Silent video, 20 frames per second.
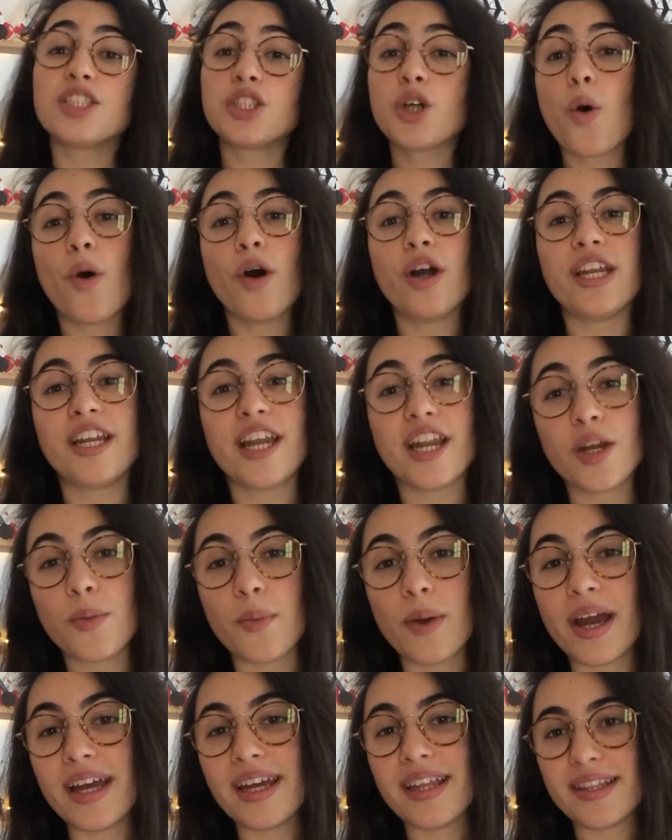don't want in any
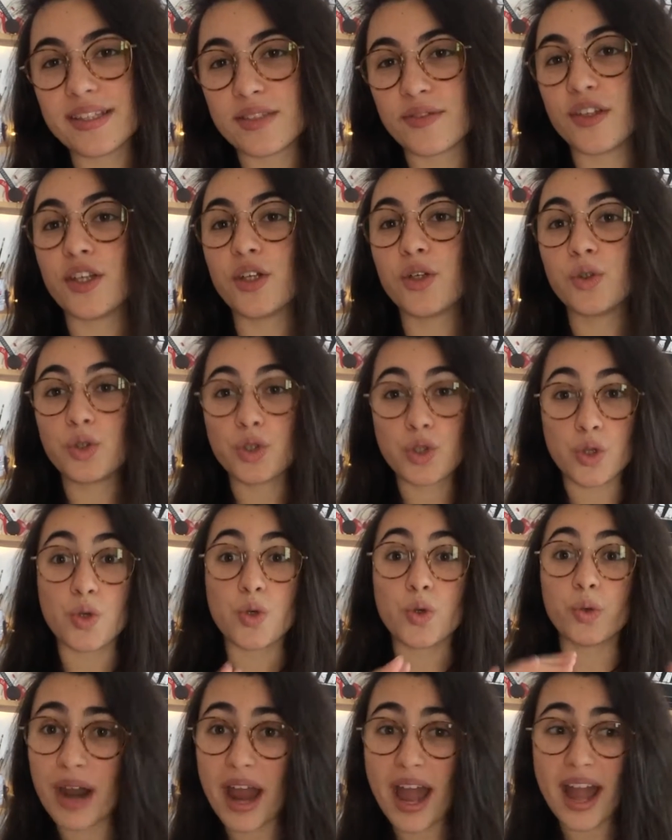way in this video
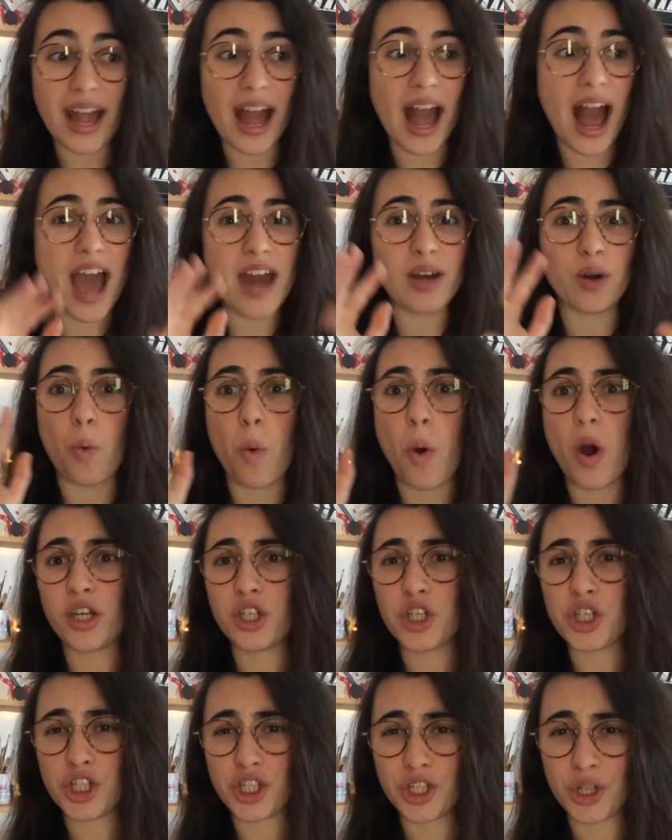to brag. I don't want to
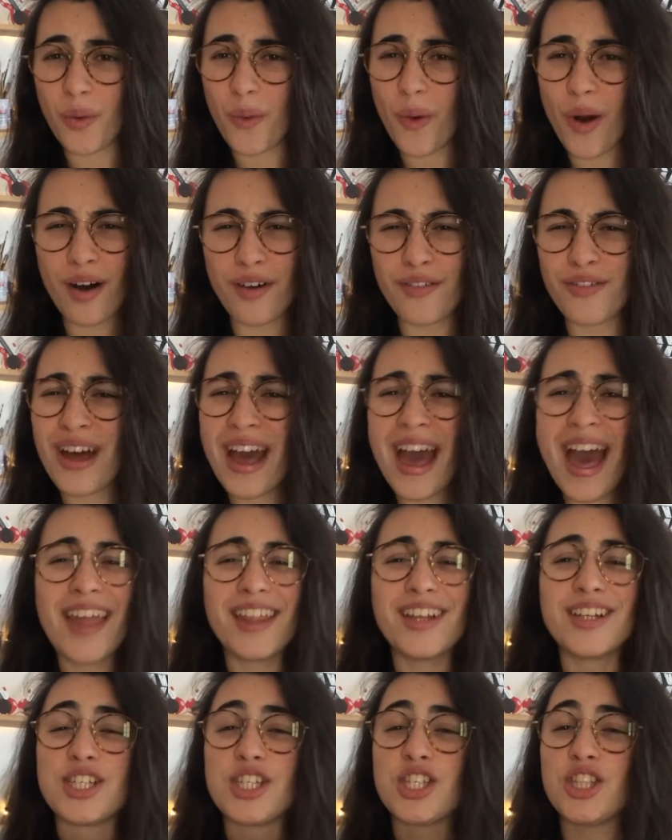show off.
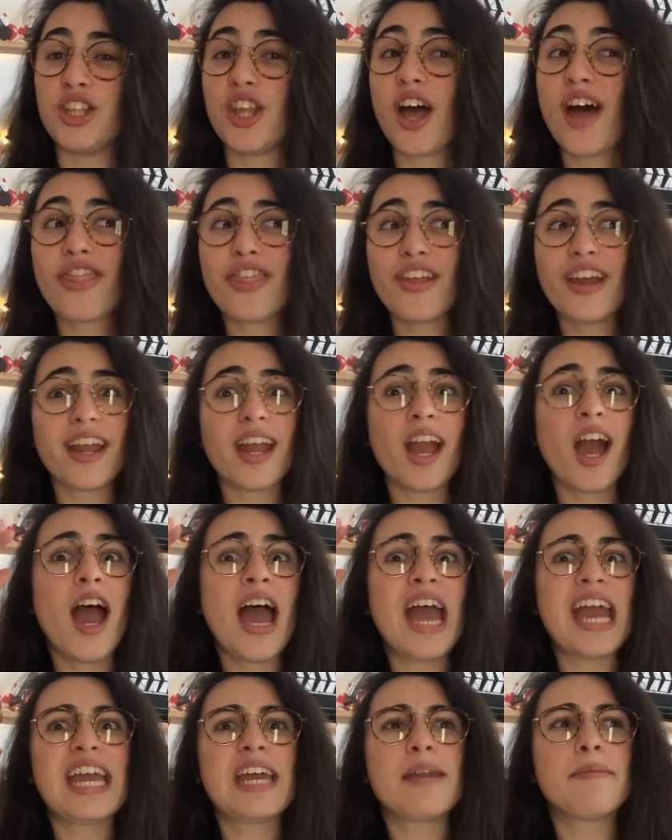There's nothing
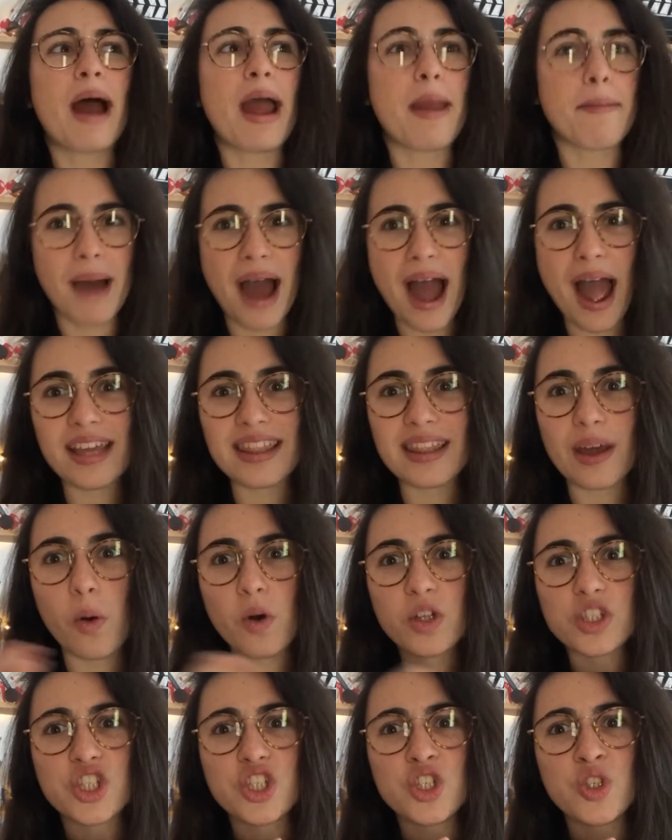in my mind that
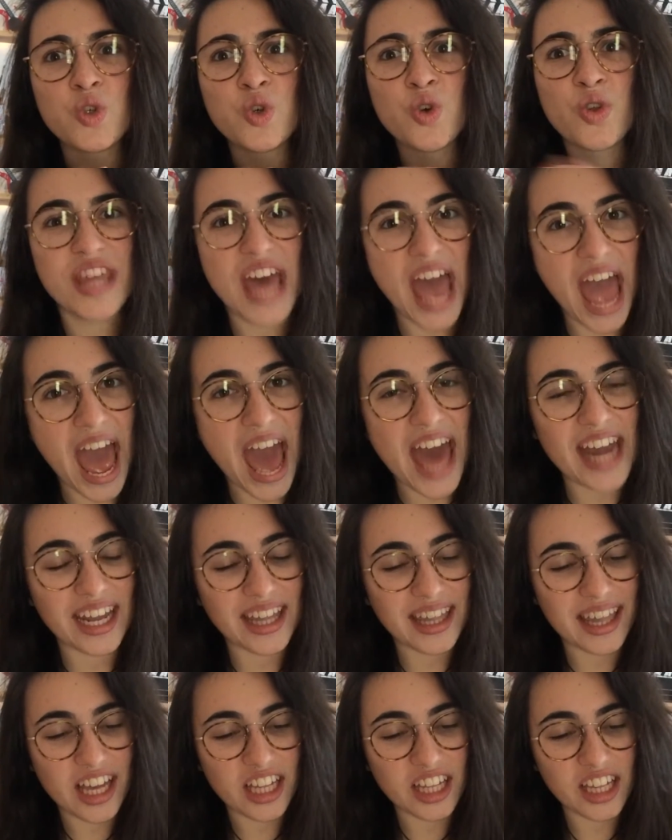wants to do that.
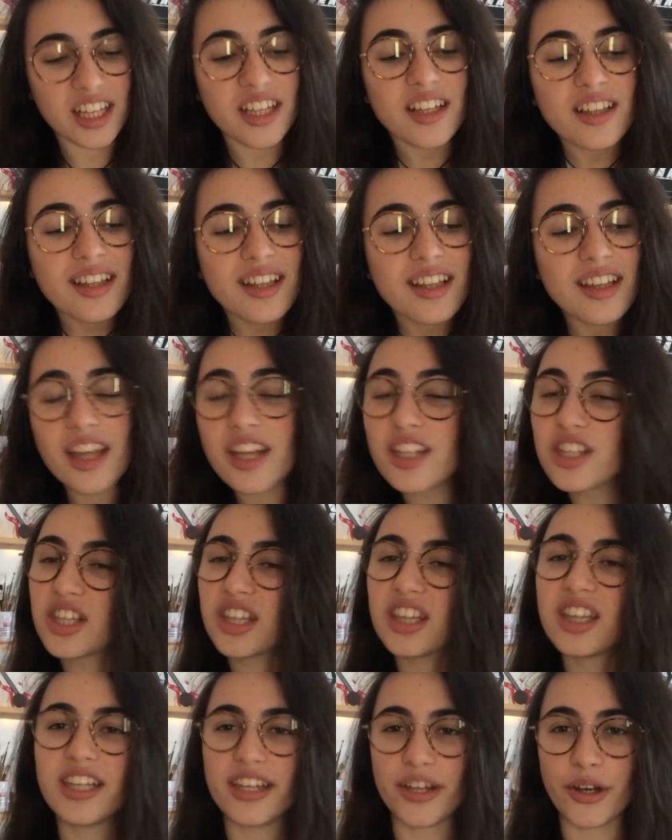That
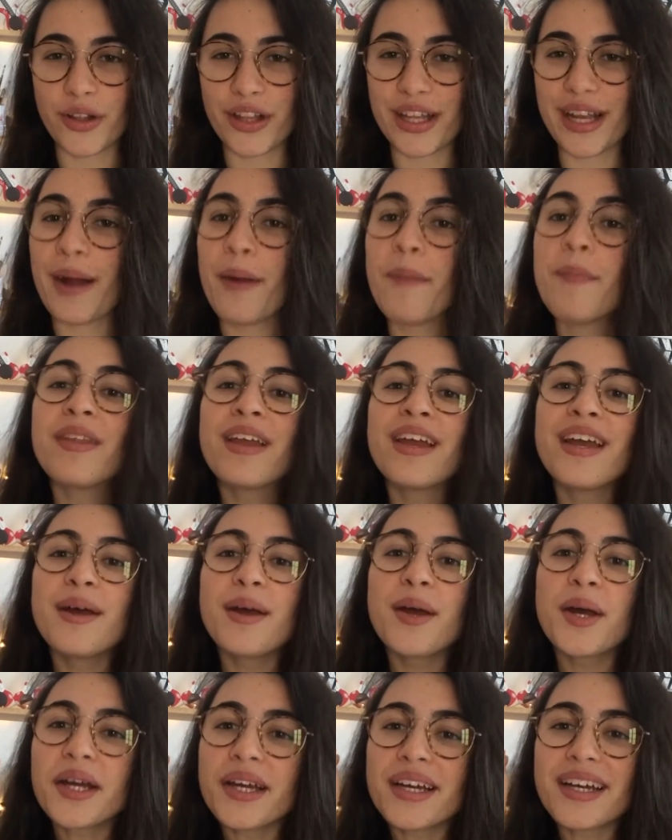literally
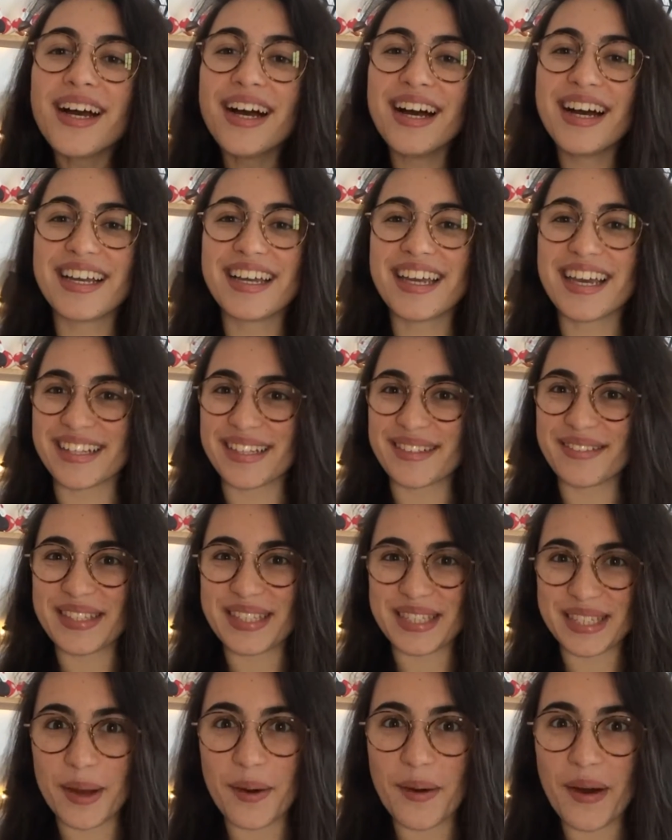gets me
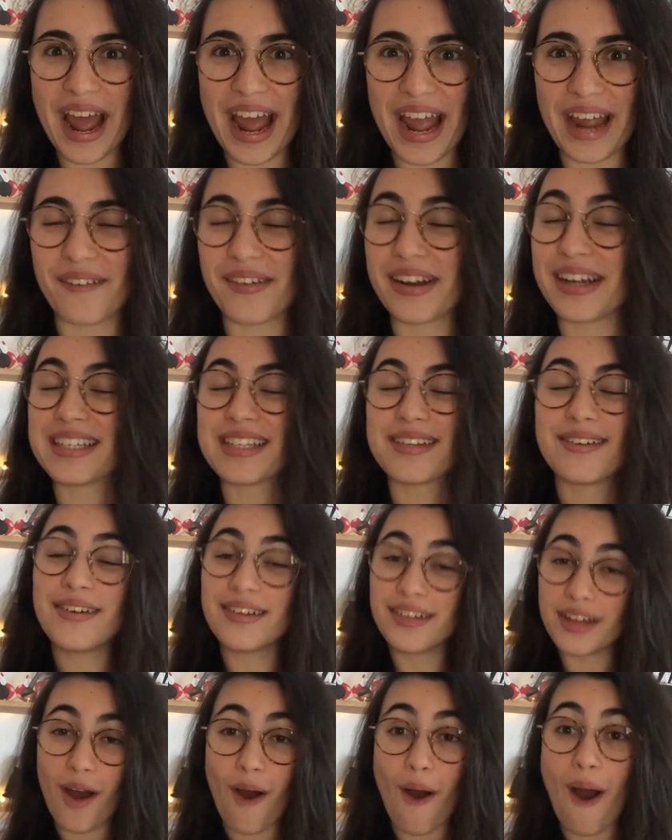so angry. So
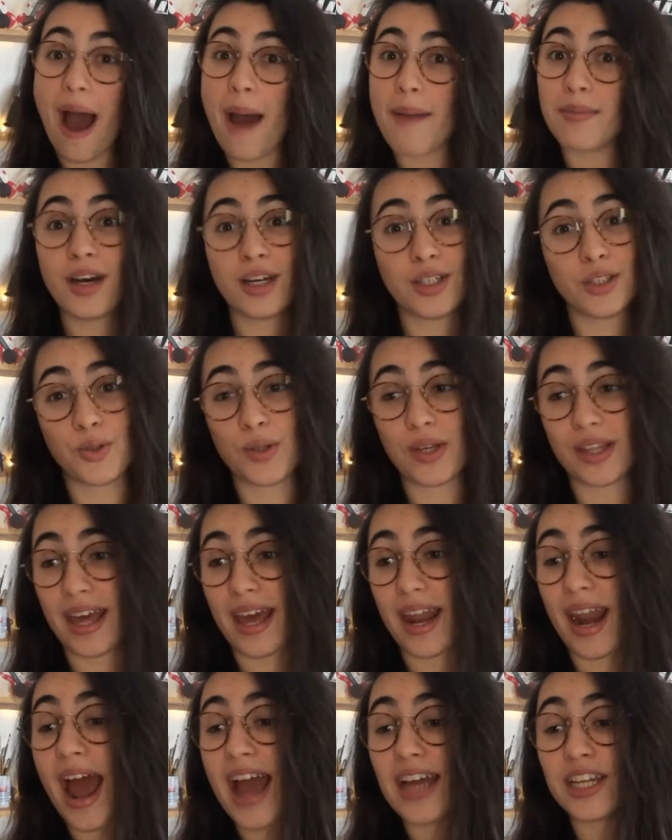no, I'm not doing
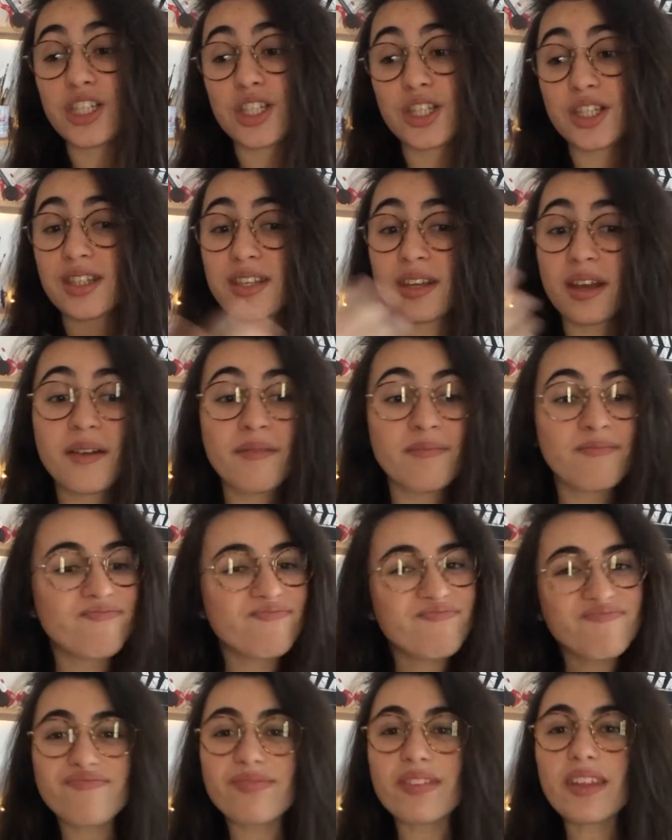that. I just
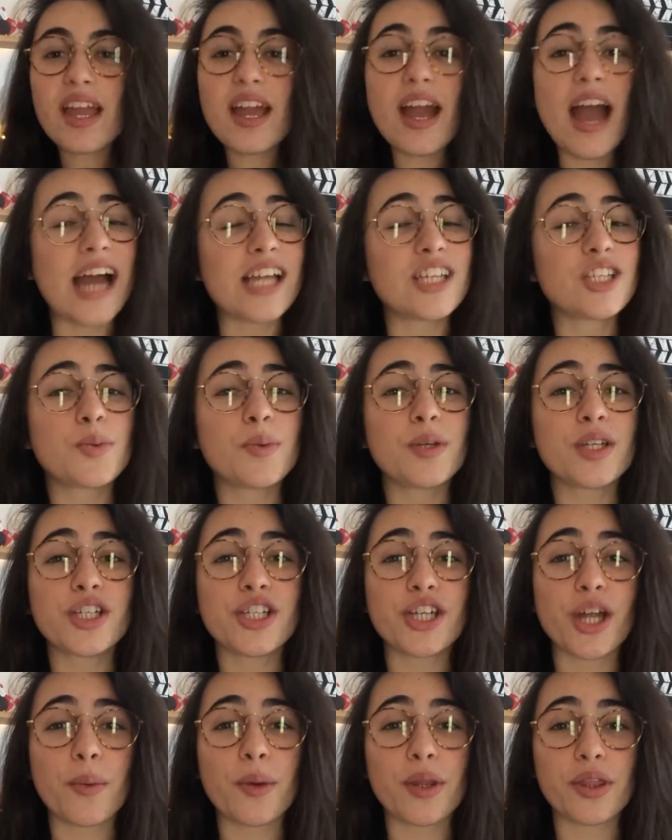want to
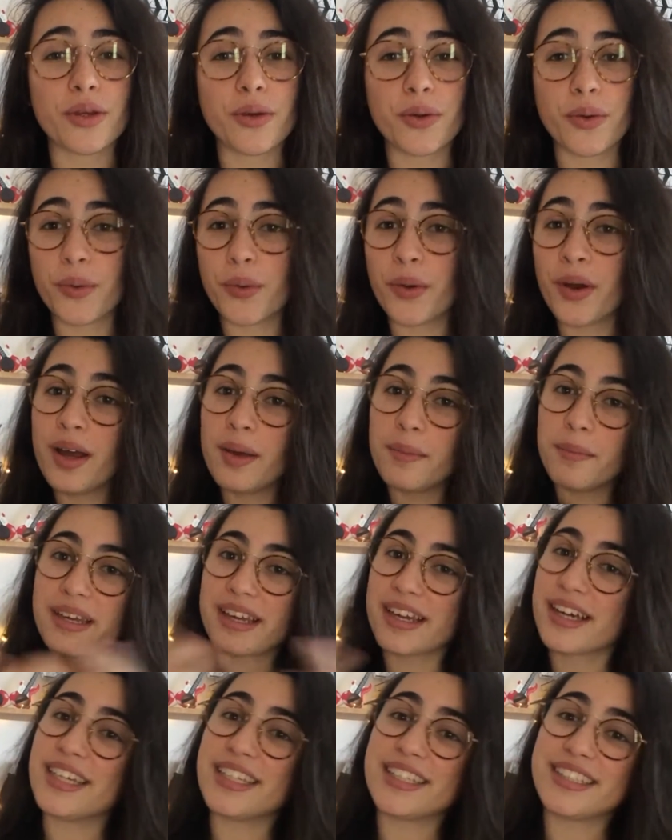share with you
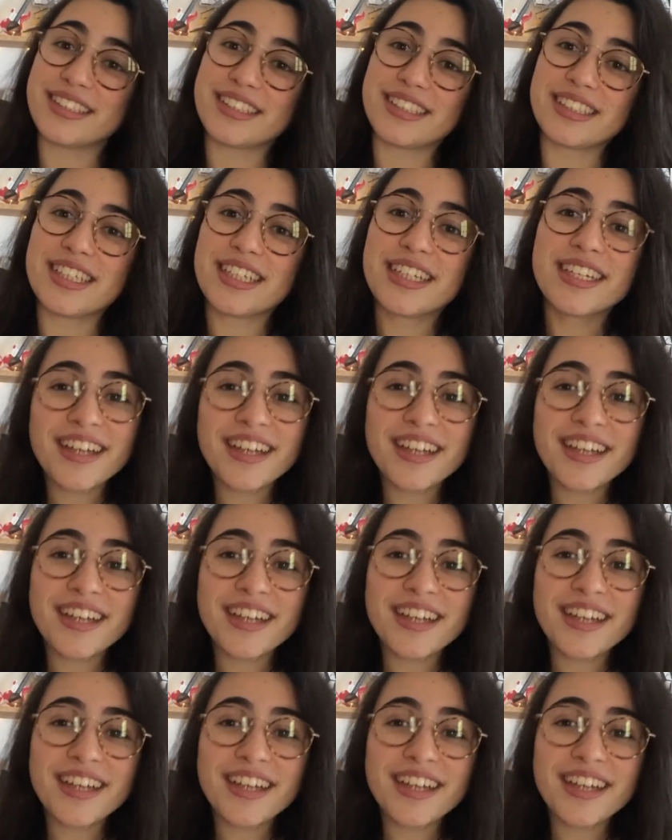because